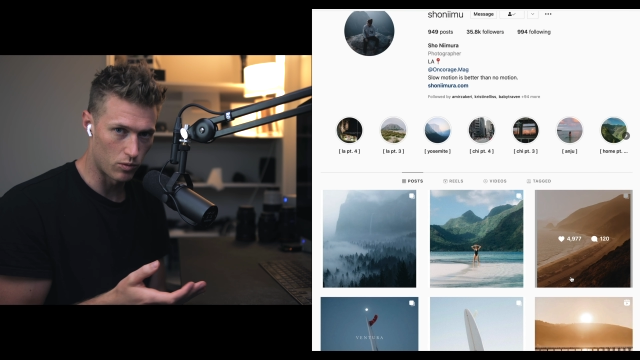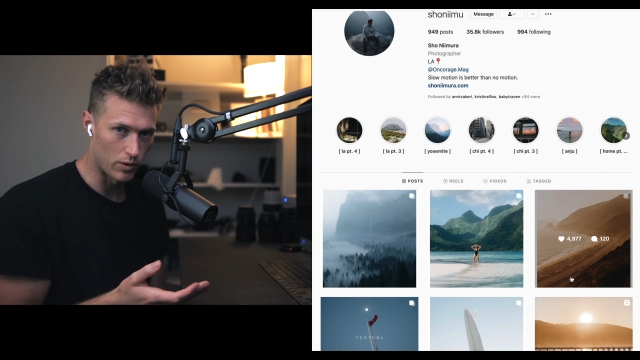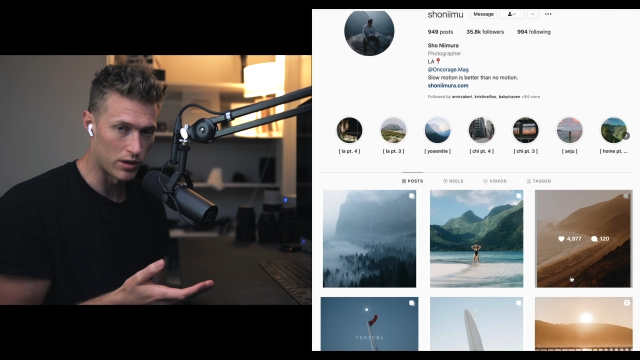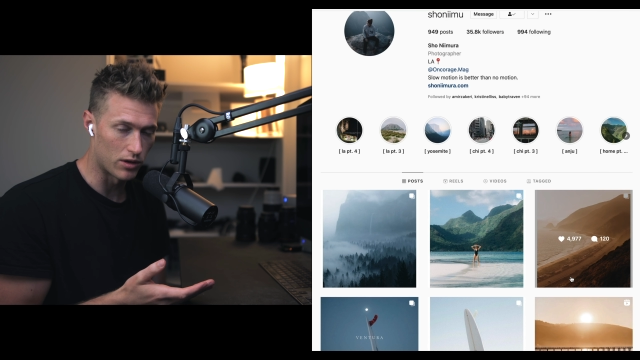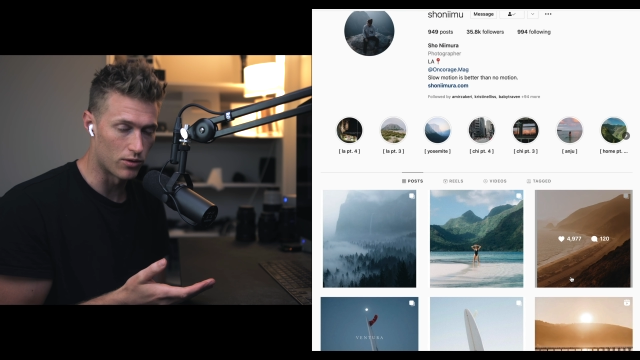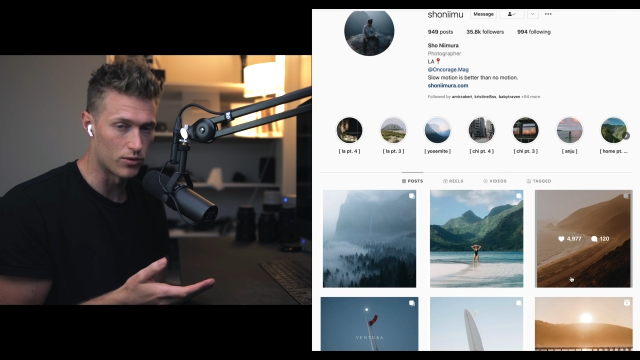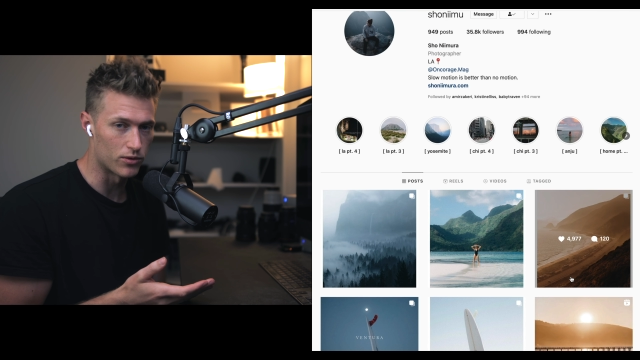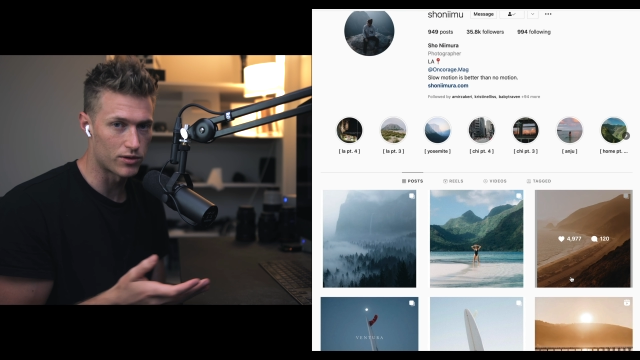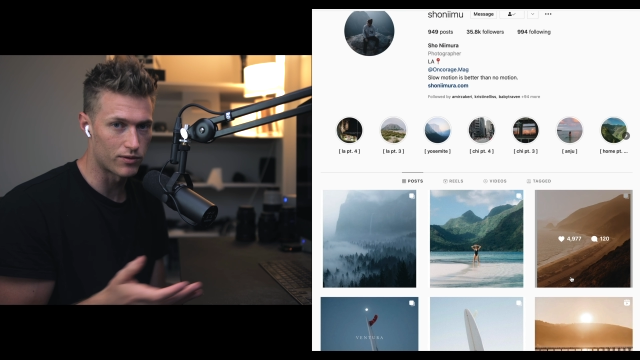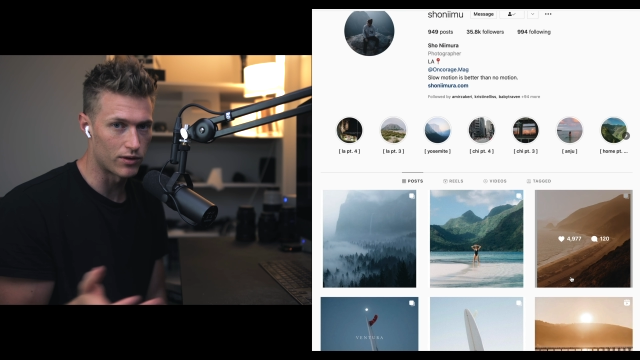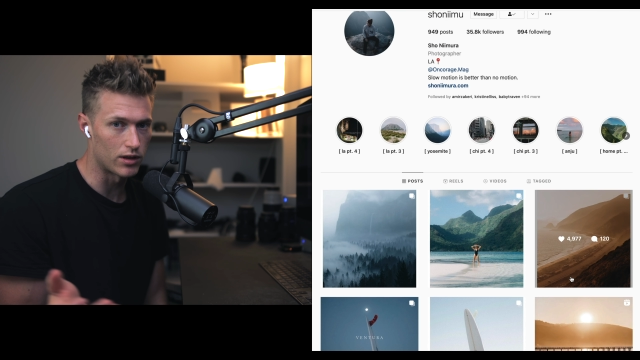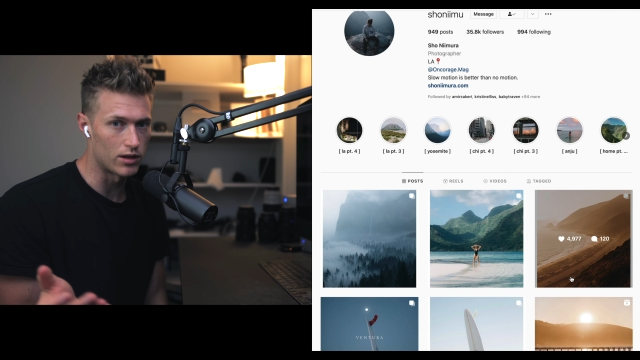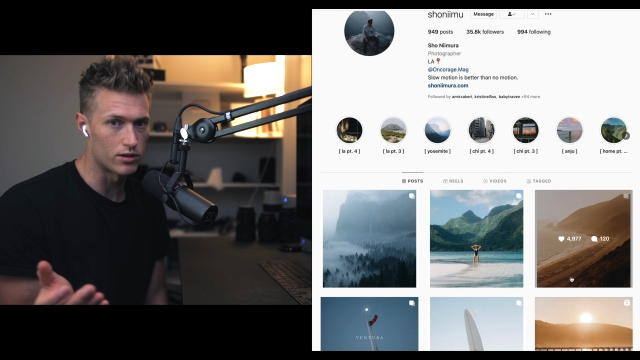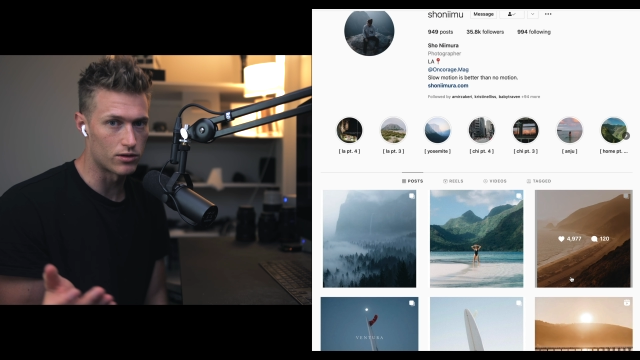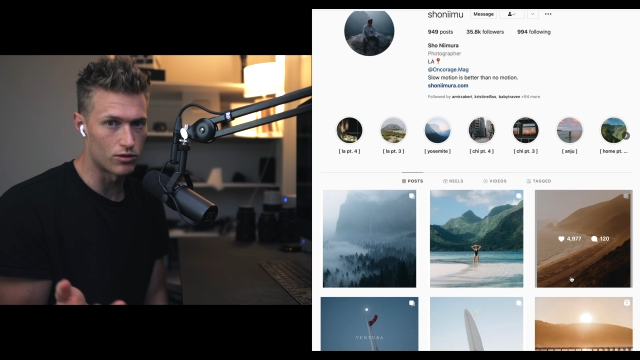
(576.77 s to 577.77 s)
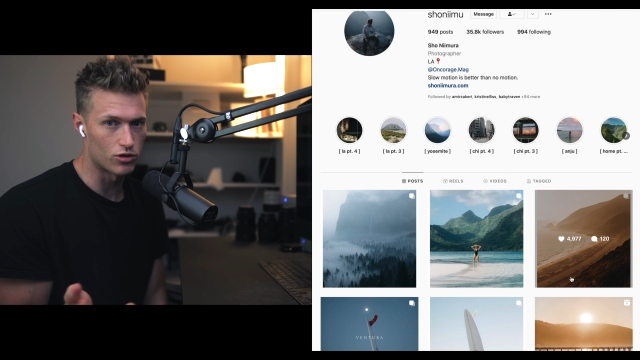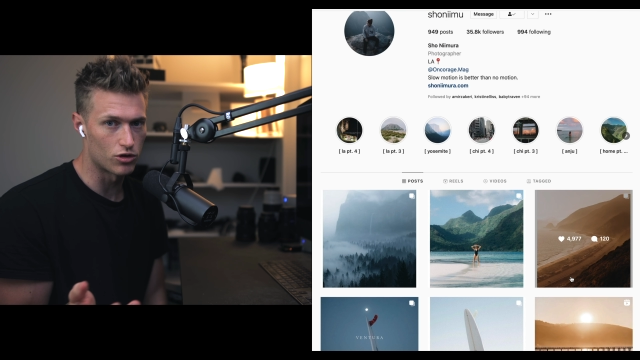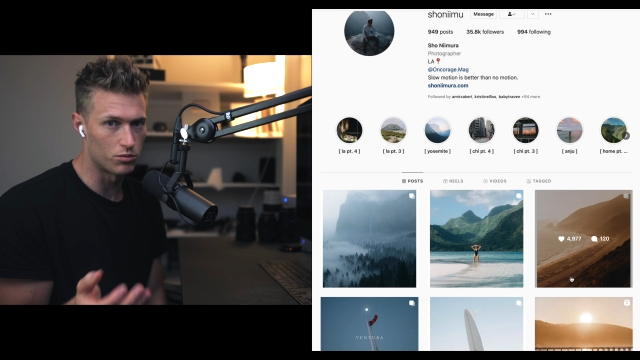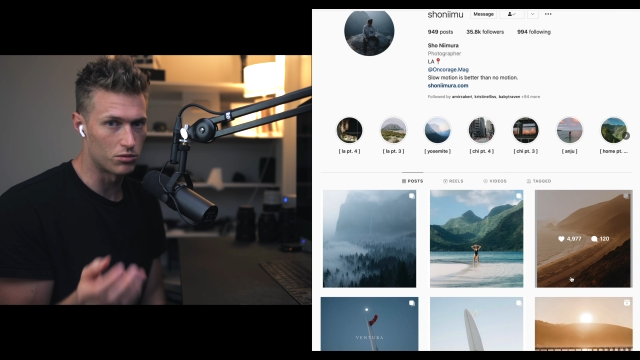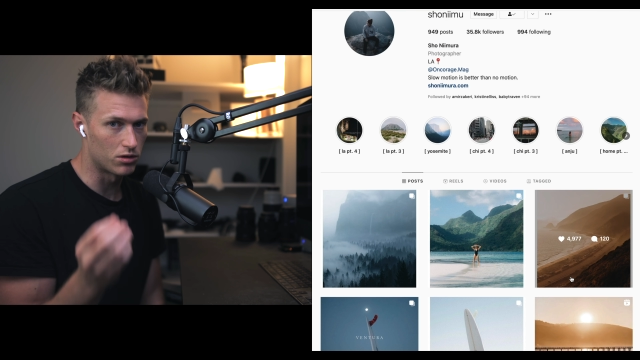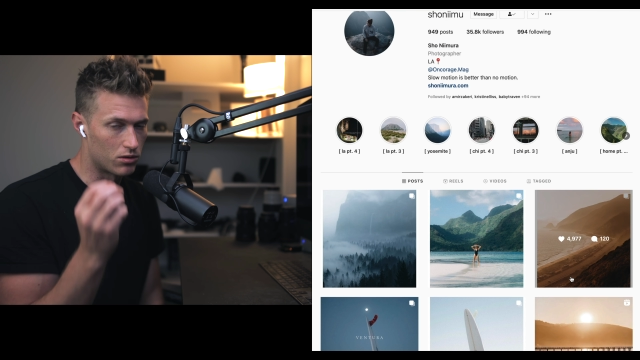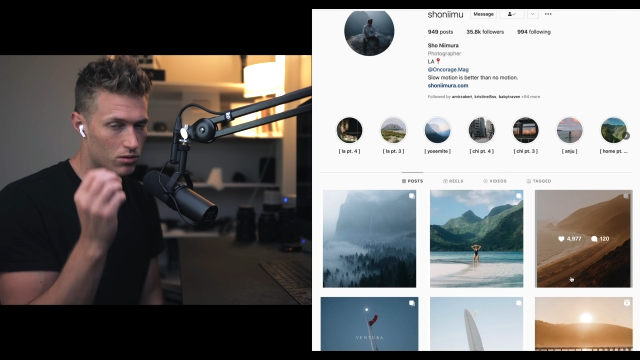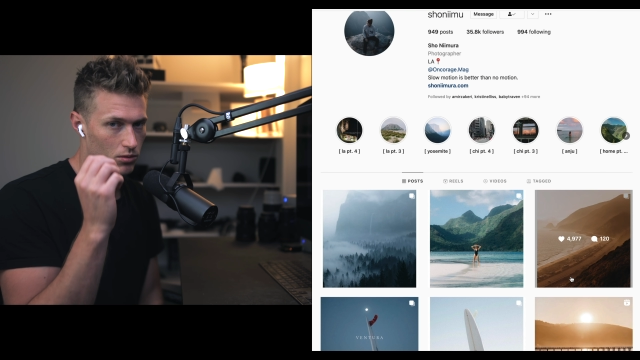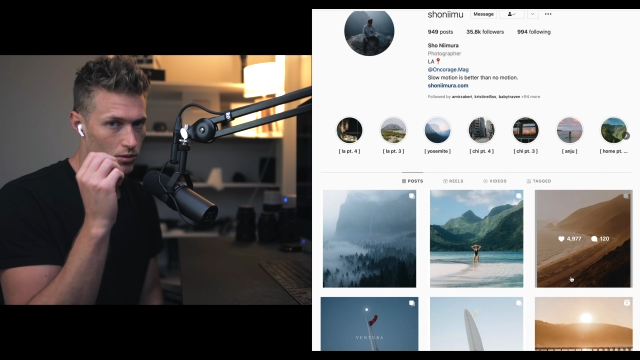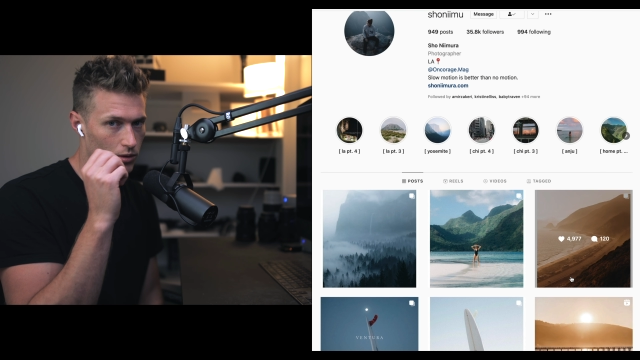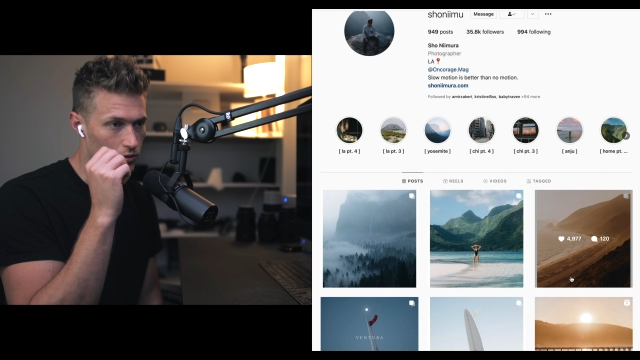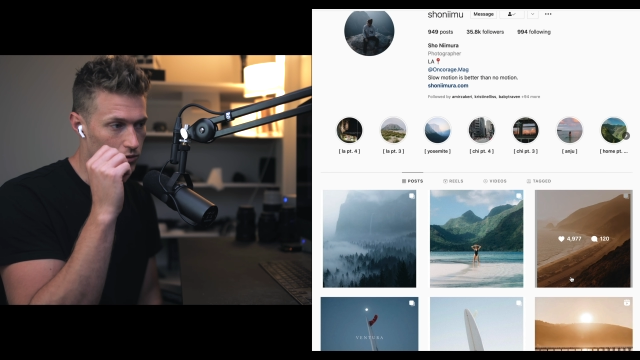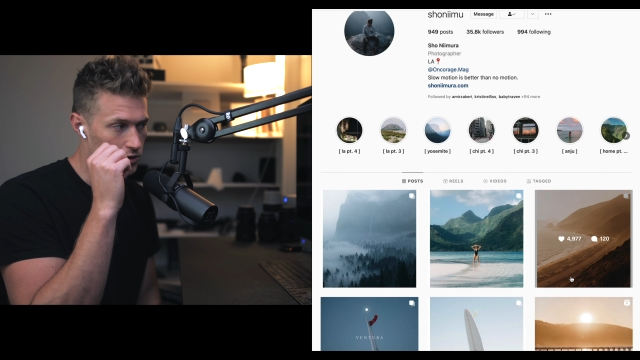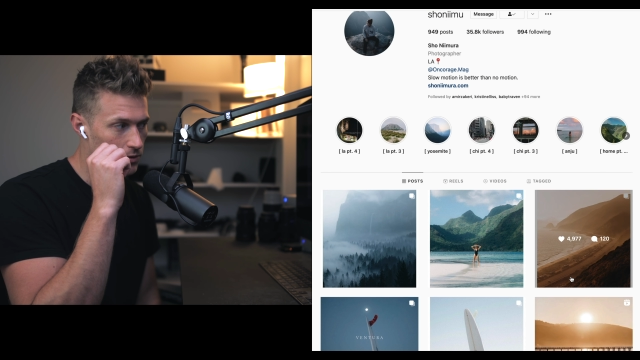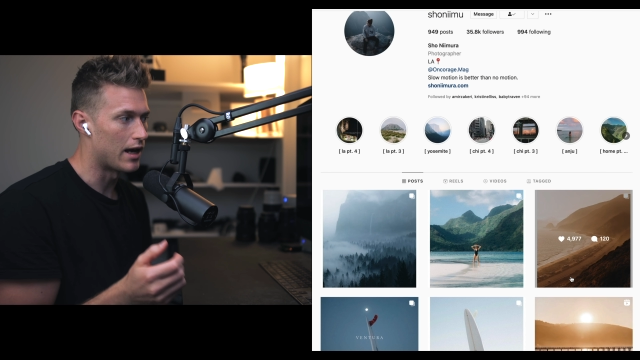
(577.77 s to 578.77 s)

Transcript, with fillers: we use for these YouTube tutorials